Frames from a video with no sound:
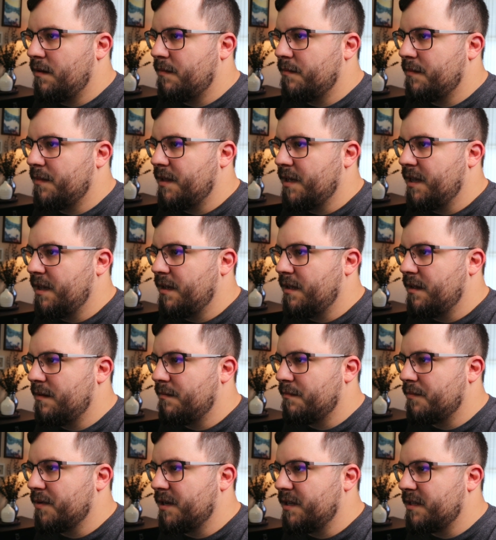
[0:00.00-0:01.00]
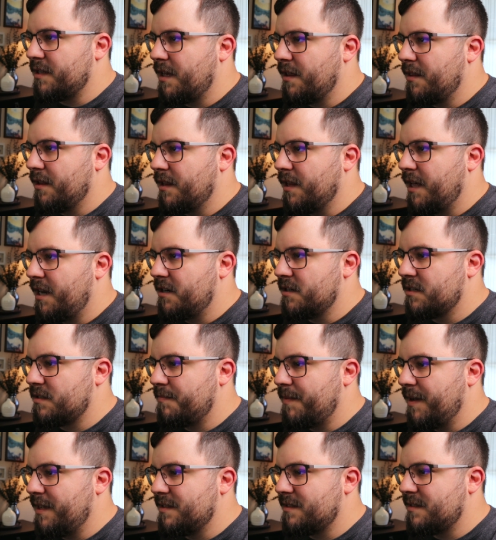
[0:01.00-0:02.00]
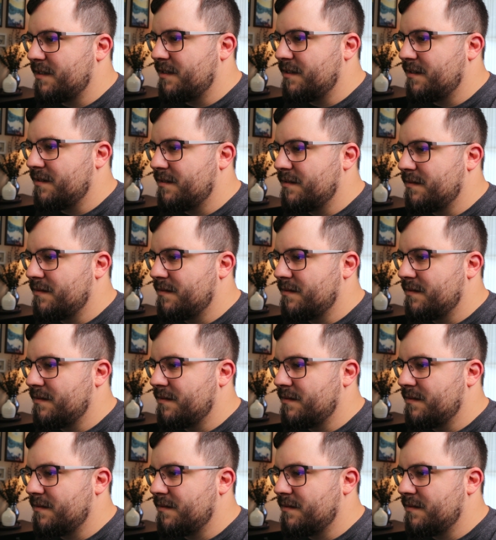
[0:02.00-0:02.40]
Then bring down the letter spacing.